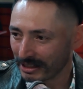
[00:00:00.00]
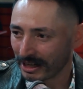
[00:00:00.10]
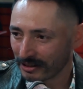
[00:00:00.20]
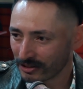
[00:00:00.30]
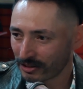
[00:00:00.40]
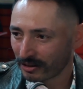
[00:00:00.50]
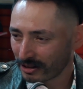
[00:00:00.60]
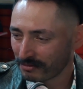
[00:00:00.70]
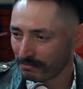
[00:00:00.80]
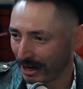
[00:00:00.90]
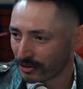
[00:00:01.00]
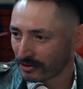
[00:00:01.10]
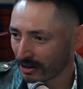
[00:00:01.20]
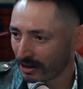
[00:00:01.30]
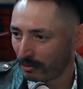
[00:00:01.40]
didn't start their
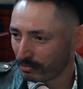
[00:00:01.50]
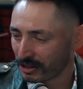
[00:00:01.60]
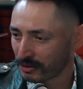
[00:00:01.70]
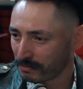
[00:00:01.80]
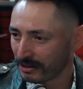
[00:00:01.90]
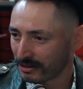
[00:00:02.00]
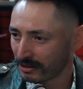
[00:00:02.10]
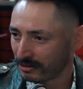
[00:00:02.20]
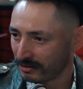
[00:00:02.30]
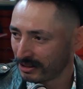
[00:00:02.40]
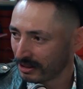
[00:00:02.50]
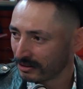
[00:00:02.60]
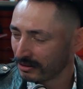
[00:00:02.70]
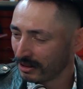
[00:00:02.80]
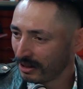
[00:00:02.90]
major accomplishments
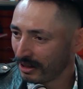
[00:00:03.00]
until